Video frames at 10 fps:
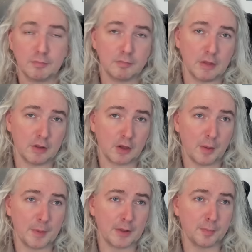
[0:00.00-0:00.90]
in the
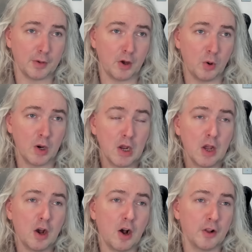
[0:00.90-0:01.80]
comments below.
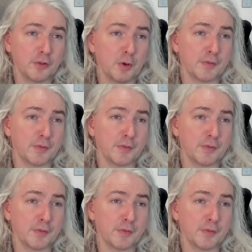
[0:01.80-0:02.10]
Also,